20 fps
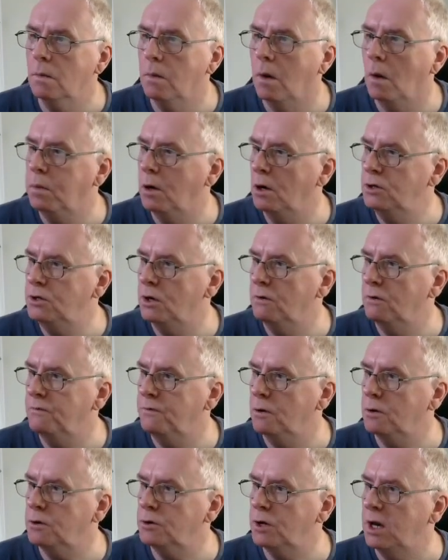
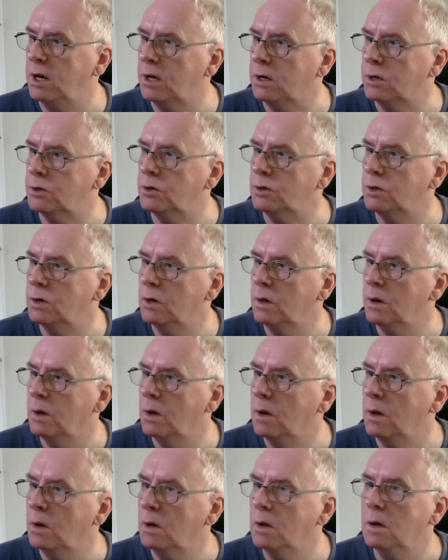1.046,
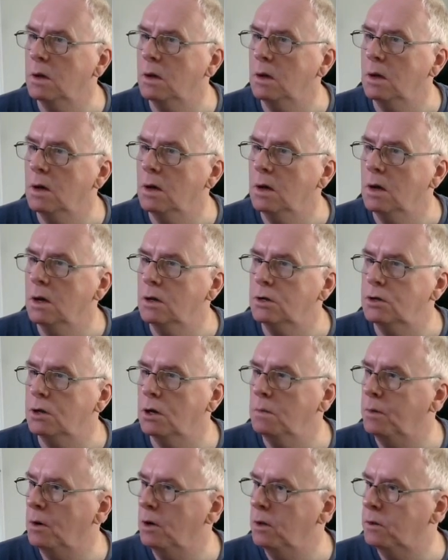
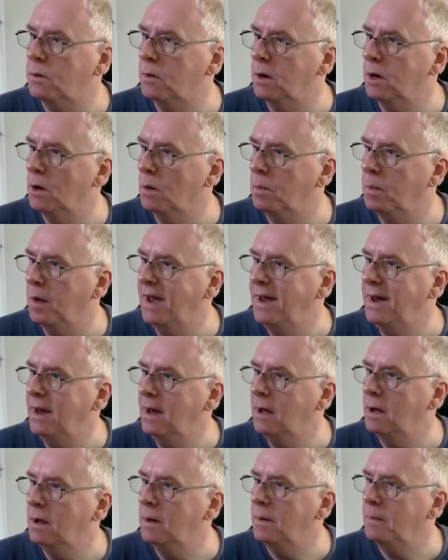2.3 up
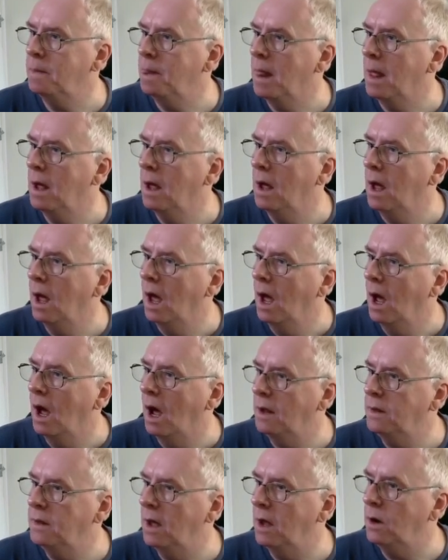here,
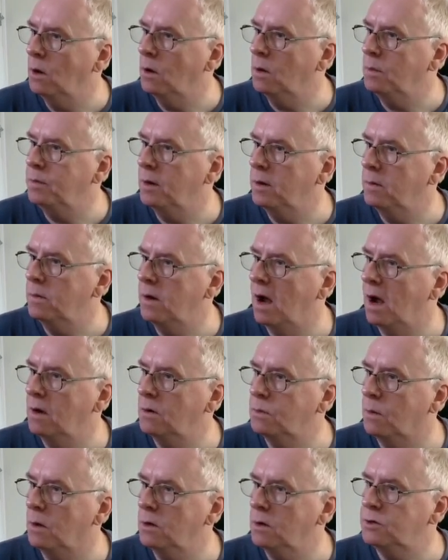and then up at
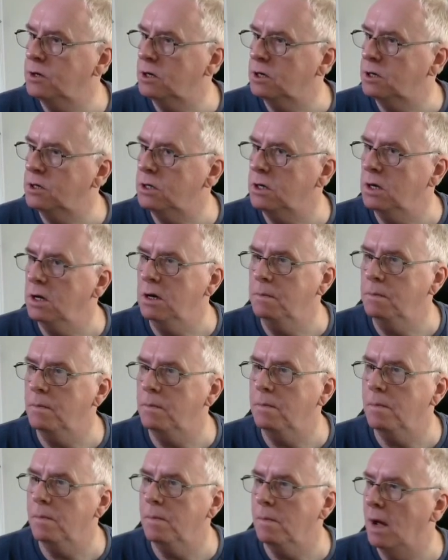around 160
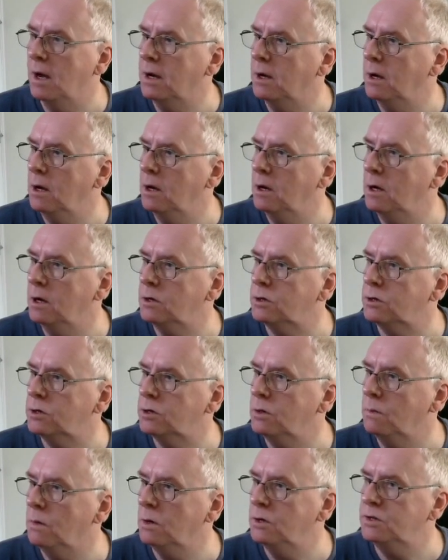
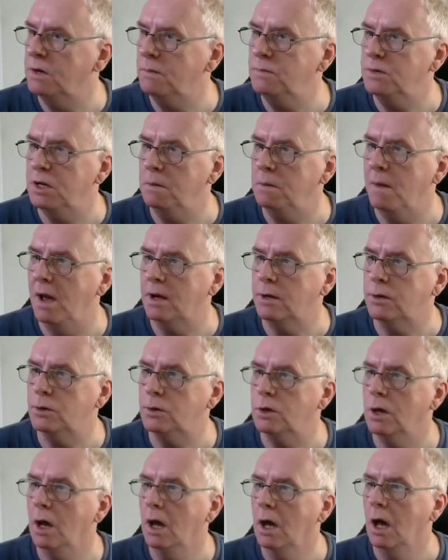megahertz, 170
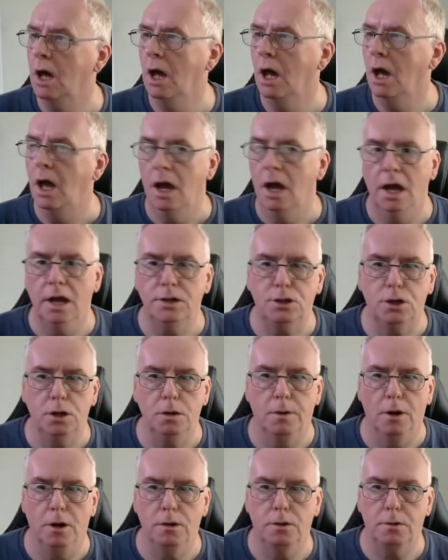megs is
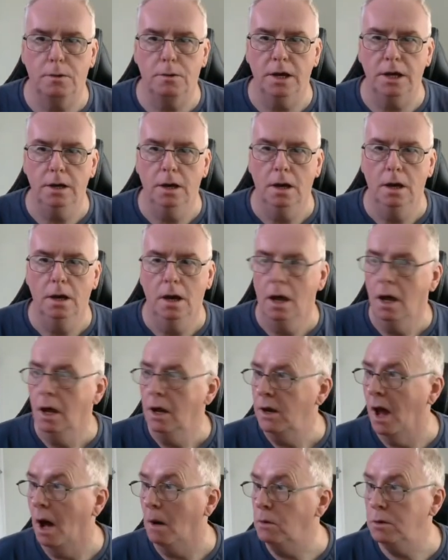2.3.
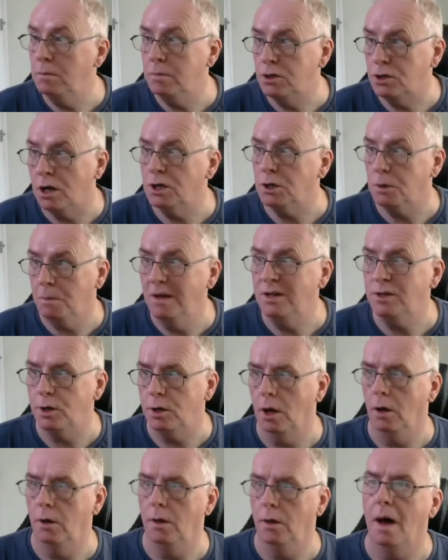Now I wouldn't be
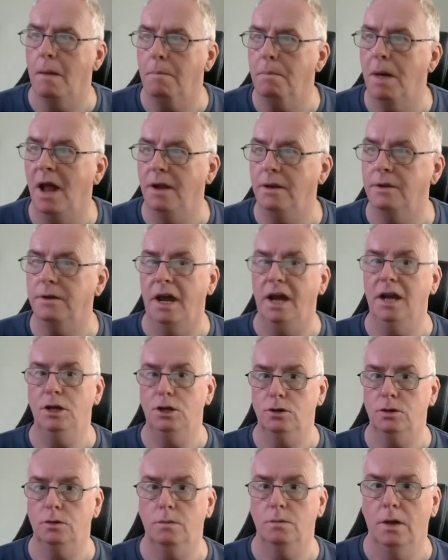transmitting on that band,
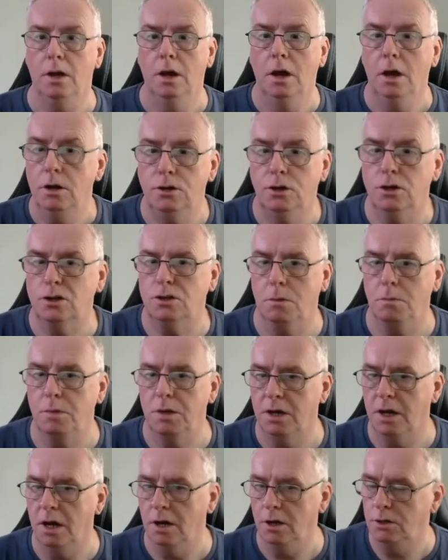it's just
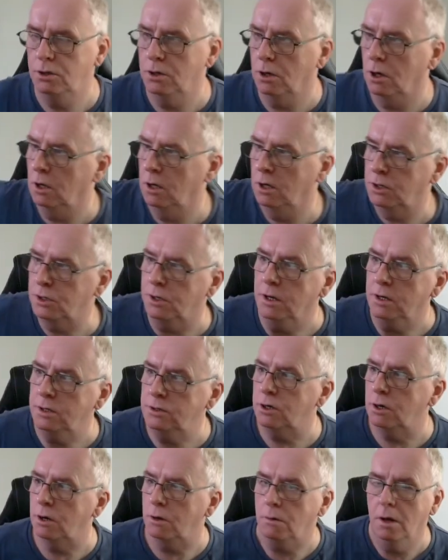something I enjoy
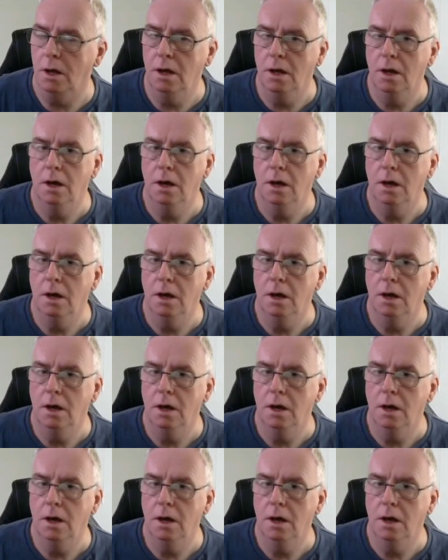listening to.